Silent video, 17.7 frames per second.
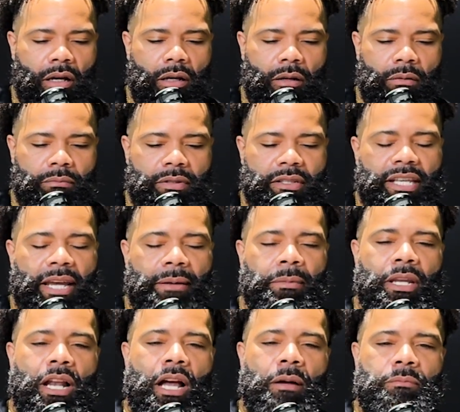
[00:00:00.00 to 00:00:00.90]

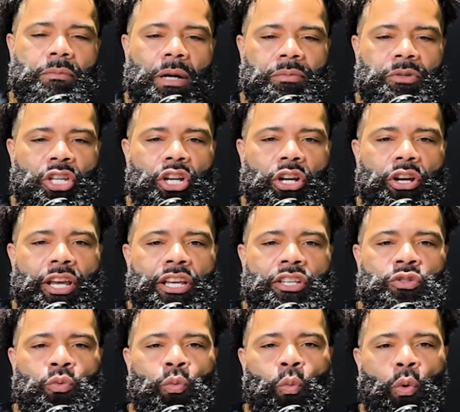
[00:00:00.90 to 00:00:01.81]
segment, I'm
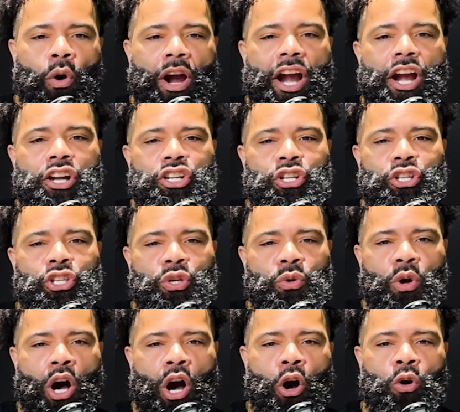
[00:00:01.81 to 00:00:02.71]
curious, where do
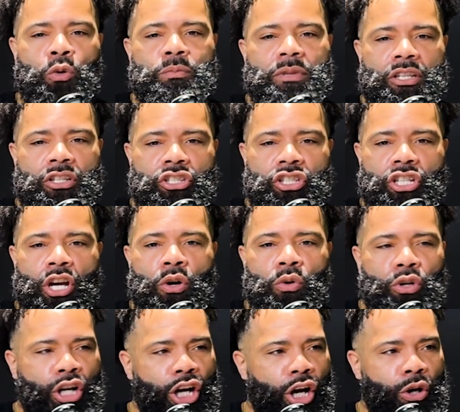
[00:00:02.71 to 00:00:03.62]
you hope the show
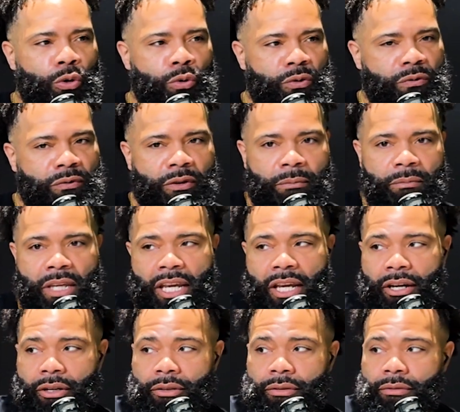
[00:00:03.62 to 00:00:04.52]
goes from here?